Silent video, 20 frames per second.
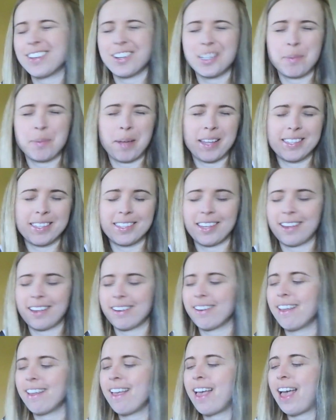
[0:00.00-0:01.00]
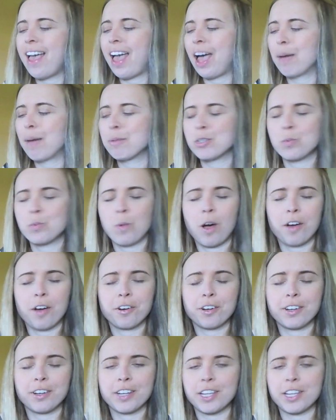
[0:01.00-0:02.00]
It all depends on how much
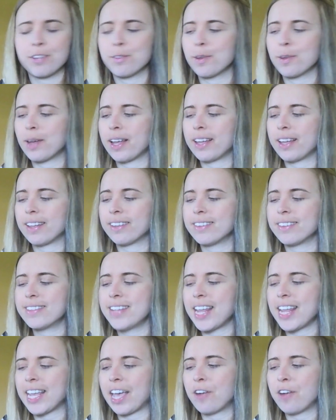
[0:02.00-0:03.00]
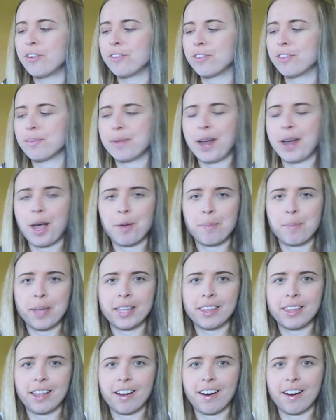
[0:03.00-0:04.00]
water you take out of them and how
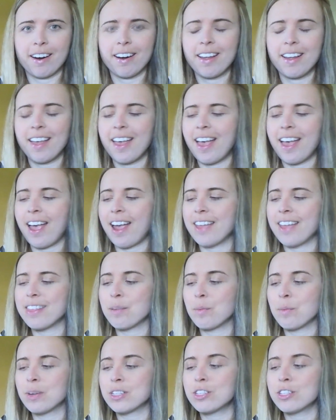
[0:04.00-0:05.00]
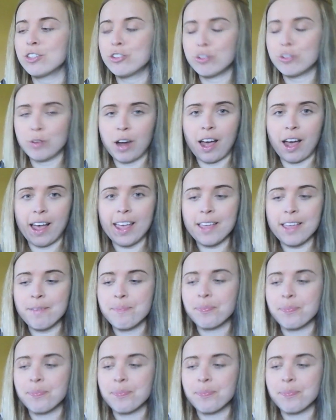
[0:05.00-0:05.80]
big they are. And then once they're dry,